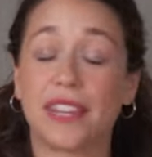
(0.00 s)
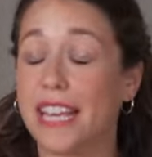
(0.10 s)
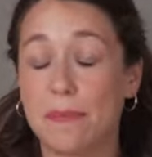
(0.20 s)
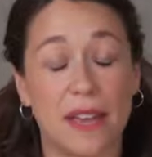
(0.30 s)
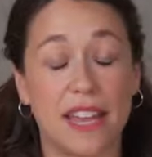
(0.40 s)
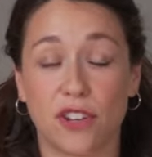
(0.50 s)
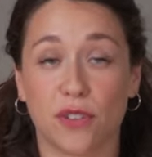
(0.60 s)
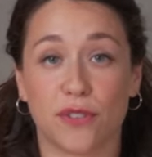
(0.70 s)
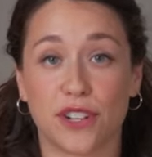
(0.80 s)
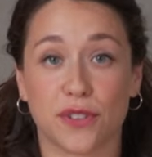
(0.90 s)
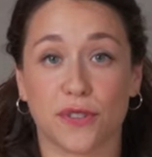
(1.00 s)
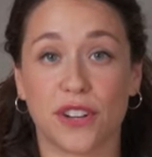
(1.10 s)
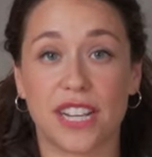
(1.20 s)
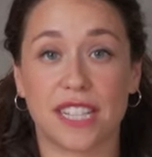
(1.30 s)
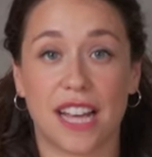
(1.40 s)
keep it in your fridge or
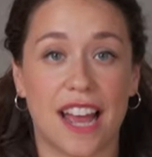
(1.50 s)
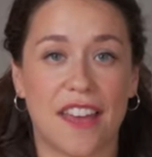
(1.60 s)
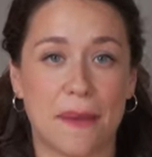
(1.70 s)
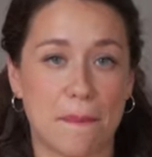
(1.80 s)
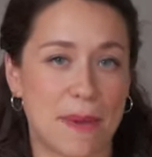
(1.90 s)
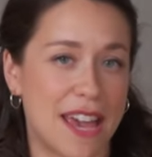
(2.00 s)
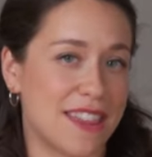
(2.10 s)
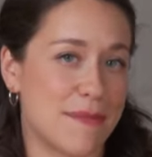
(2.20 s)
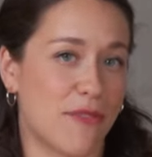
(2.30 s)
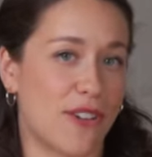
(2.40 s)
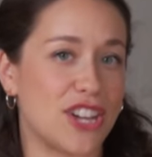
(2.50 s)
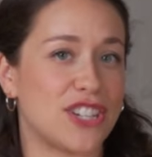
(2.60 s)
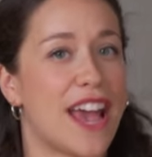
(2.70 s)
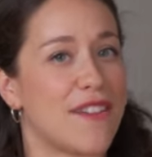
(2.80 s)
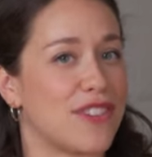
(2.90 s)
freezer, and then bake them
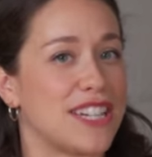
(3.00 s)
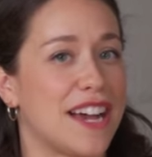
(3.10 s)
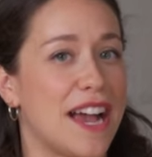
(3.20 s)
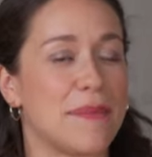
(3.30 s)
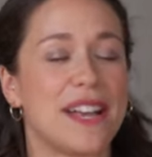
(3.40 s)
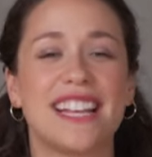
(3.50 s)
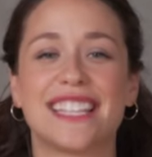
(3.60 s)
fresh every time.